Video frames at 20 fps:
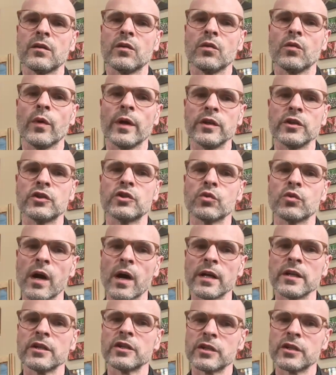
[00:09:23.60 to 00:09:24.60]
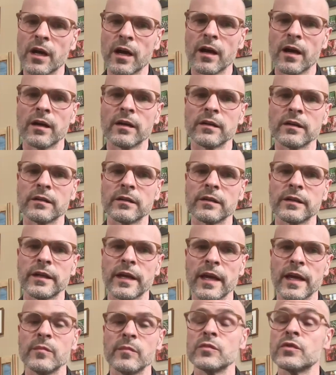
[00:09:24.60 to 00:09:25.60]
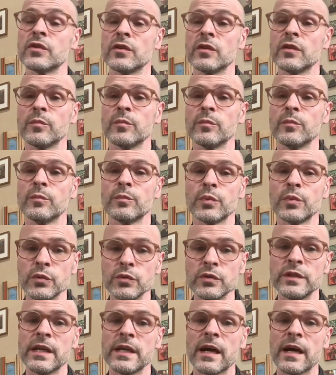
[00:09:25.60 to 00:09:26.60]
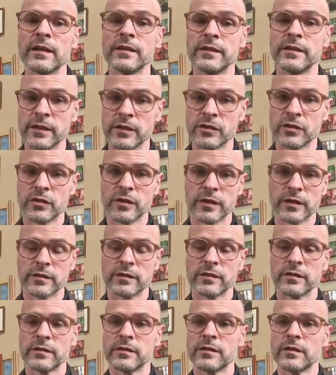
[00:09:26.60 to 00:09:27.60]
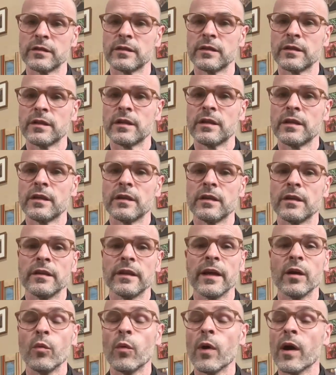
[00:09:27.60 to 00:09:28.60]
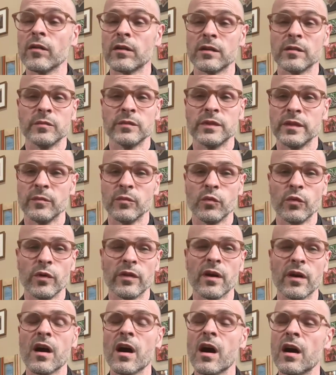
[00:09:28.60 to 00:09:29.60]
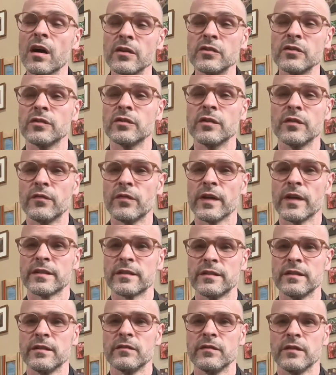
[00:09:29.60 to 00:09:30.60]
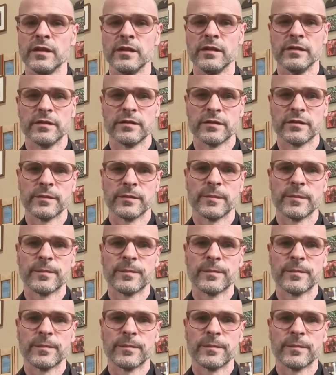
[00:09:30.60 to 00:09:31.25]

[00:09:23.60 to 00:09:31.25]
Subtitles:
When Xuansha came to the Pudian district, they welcomed him with 100 festivities.